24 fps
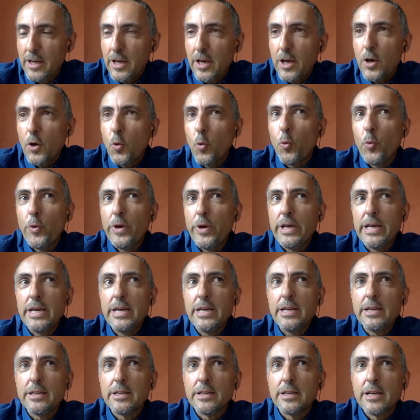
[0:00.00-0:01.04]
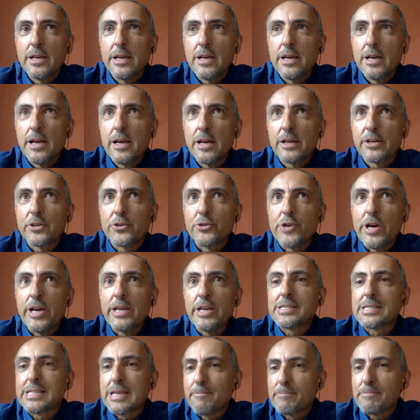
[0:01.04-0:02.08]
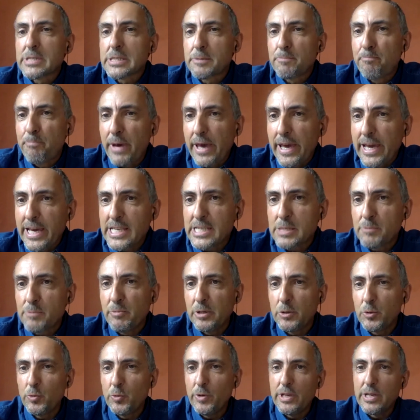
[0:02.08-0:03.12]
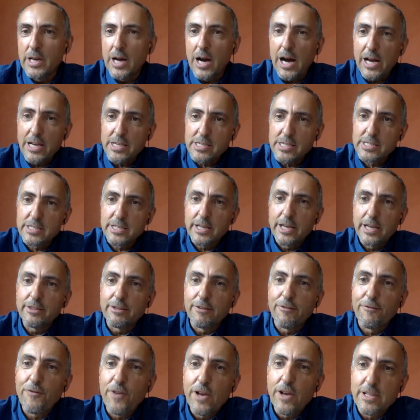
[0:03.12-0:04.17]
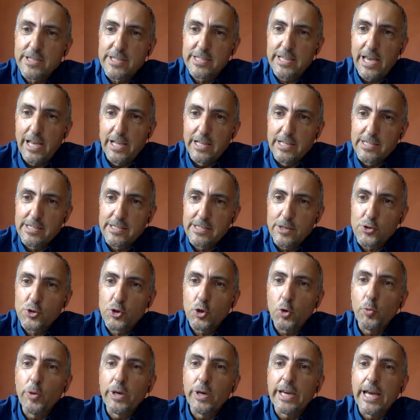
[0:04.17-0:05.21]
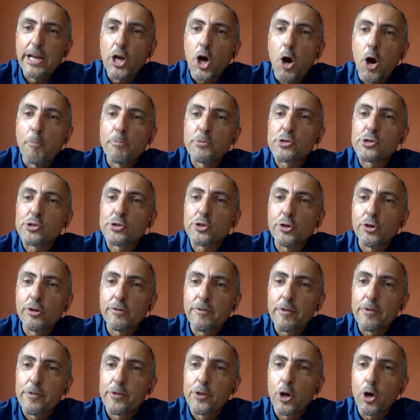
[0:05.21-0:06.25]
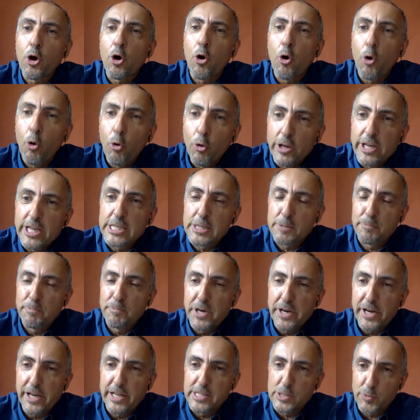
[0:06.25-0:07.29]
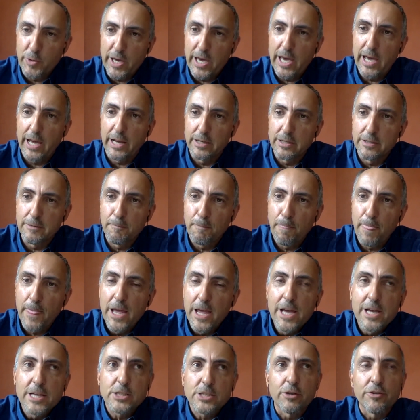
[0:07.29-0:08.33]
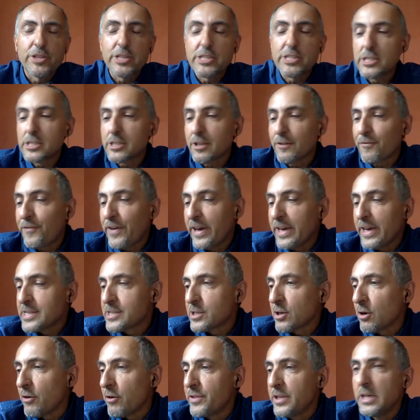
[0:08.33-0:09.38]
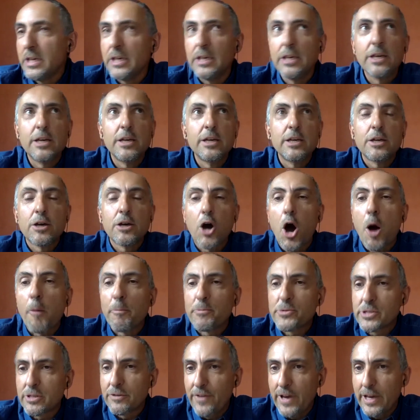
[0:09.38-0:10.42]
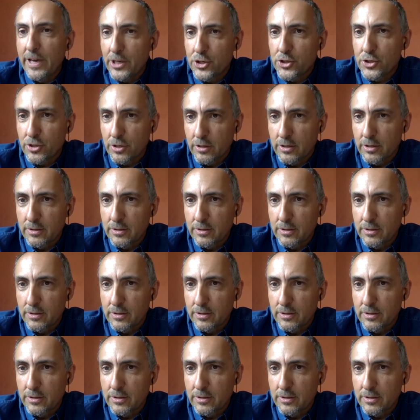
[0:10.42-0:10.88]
we create some space between us and the felt sense so we can observe the whole experience we had. So this is the phase of the observation.